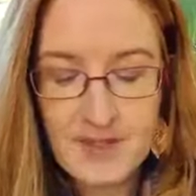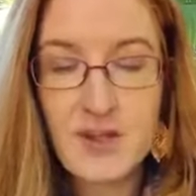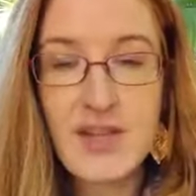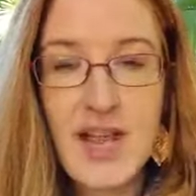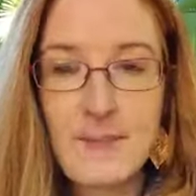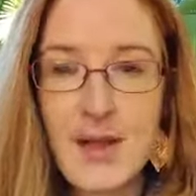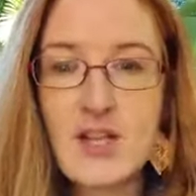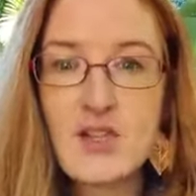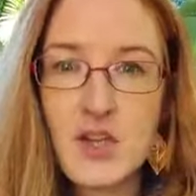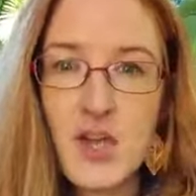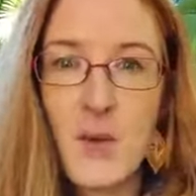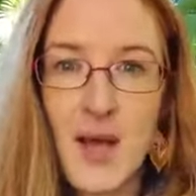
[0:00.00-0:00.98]
yeah, make
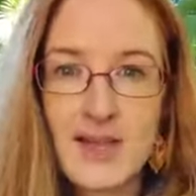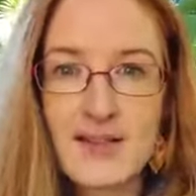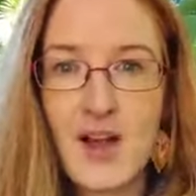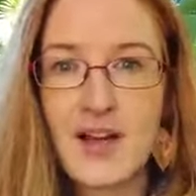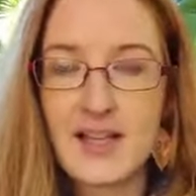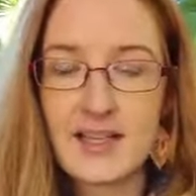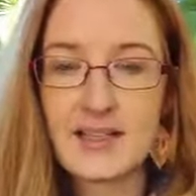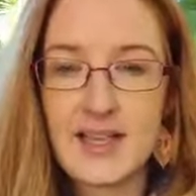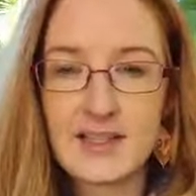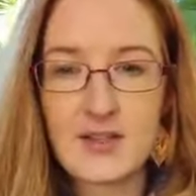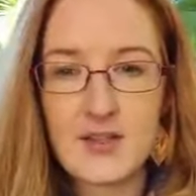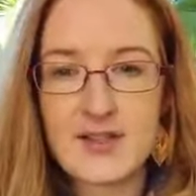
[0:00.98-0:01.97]
sure you go outside and
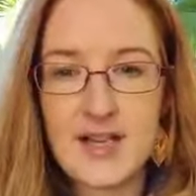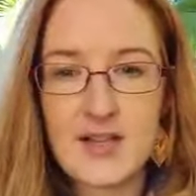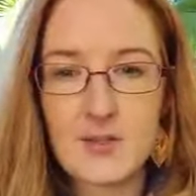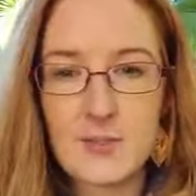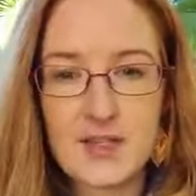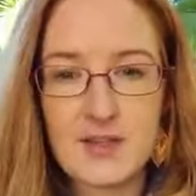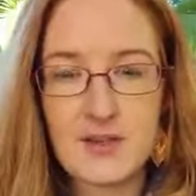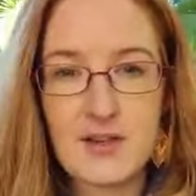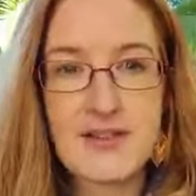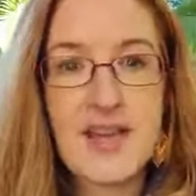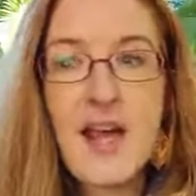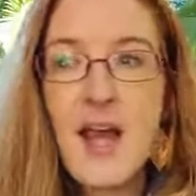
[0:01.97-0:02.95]
collect those natural
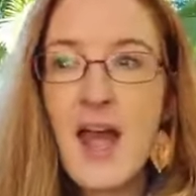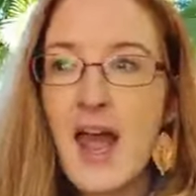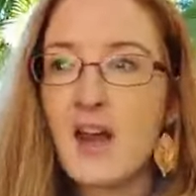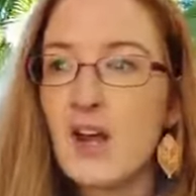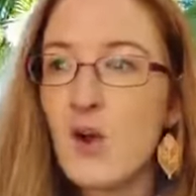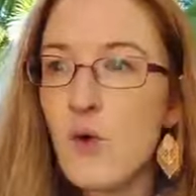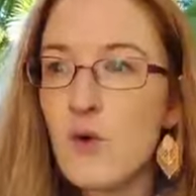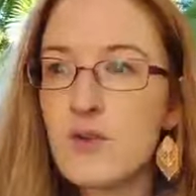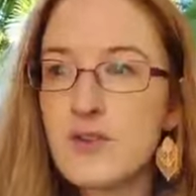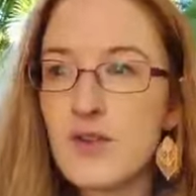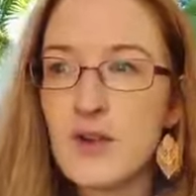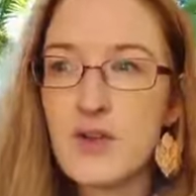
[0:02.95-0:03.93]
materials. And
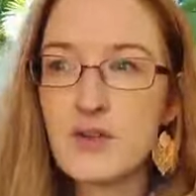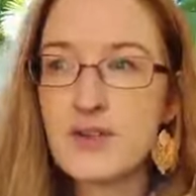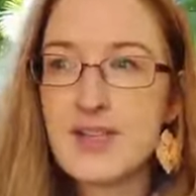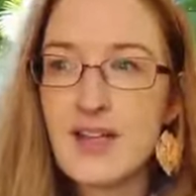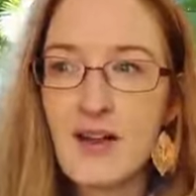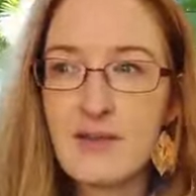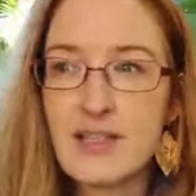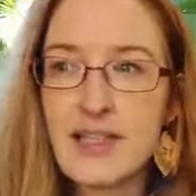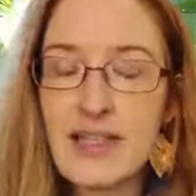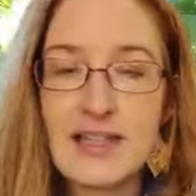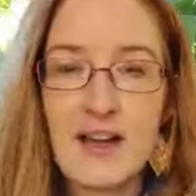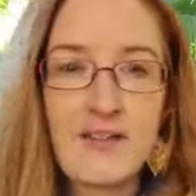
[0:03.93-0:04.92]
you'll see I
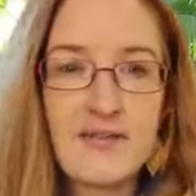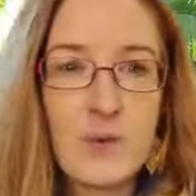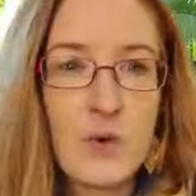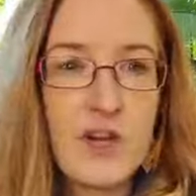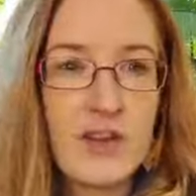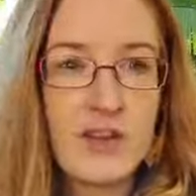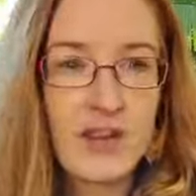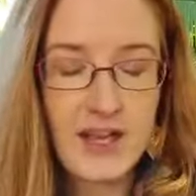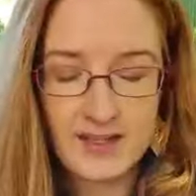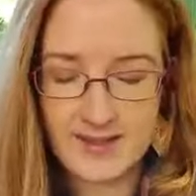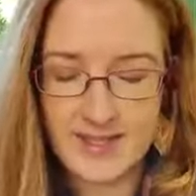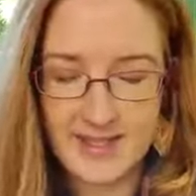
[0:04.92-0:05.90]
really love wooden
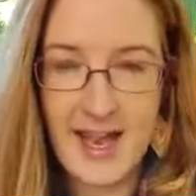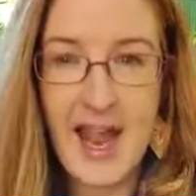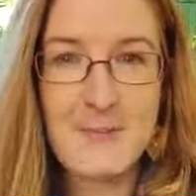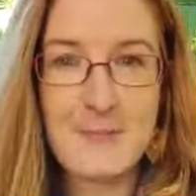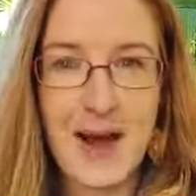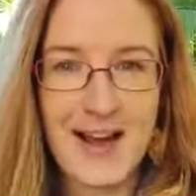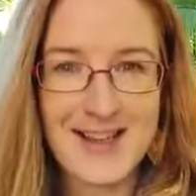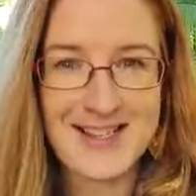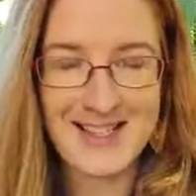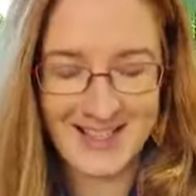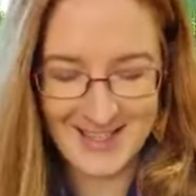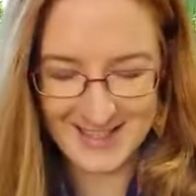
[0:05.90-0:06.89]
things and
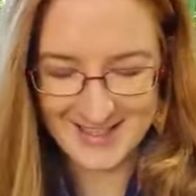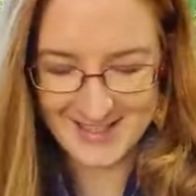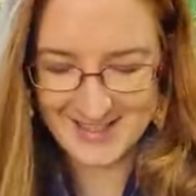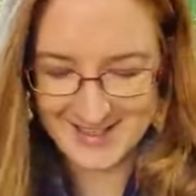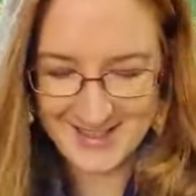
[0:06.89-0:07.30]
baskets.